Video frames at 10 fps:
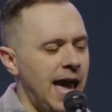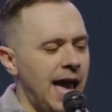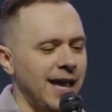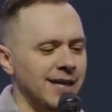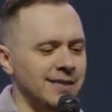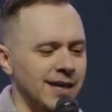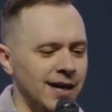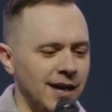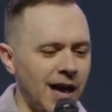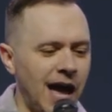And
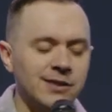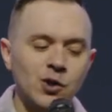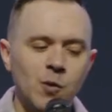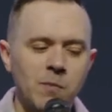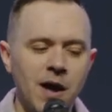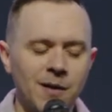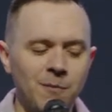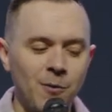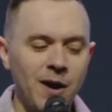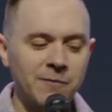uh, I told my,
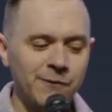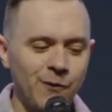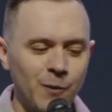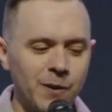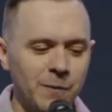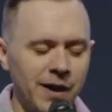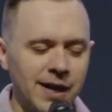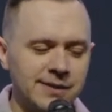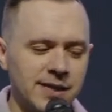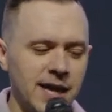my wife before we were
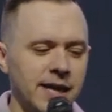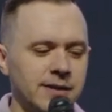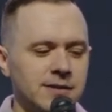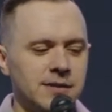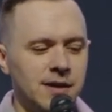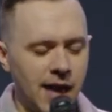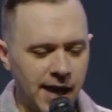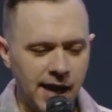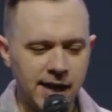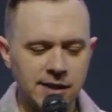married, I said, hey,
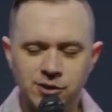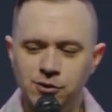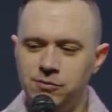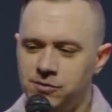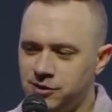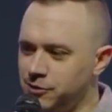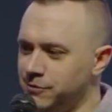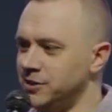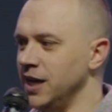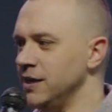I, I got two, two
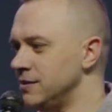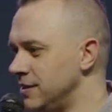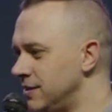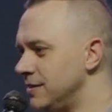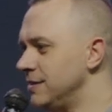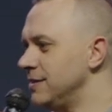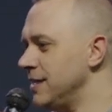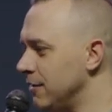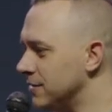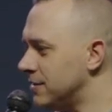agendas. This
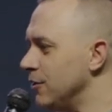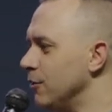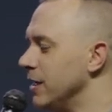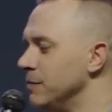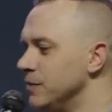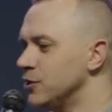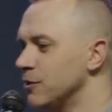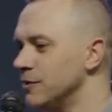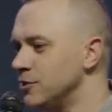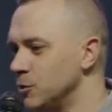sounds so
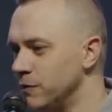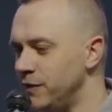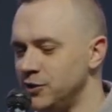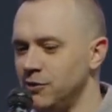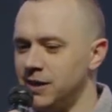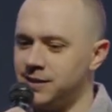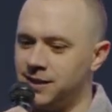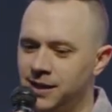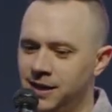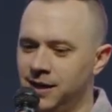immature and superficial. I
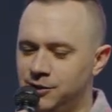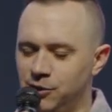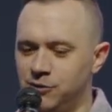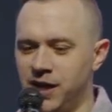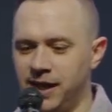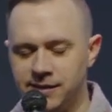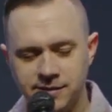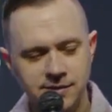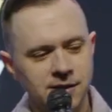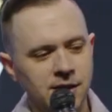said, two
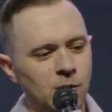things.